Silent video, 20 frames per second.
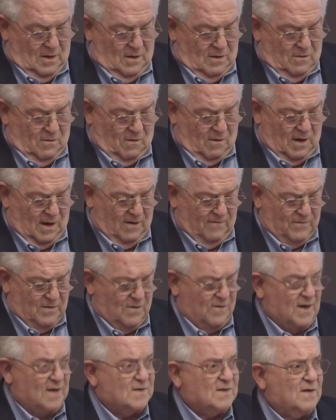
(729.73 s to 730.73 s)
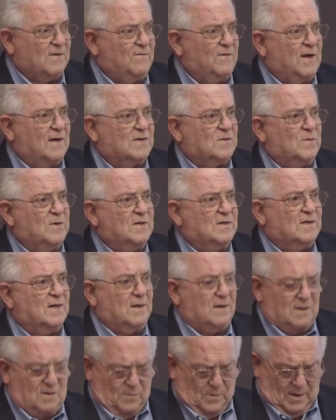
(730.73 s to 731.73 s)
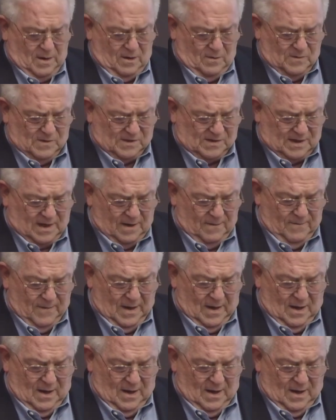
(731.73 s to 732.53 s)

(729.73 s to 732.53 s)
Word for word: Nor have U.S. investments in diplomacy.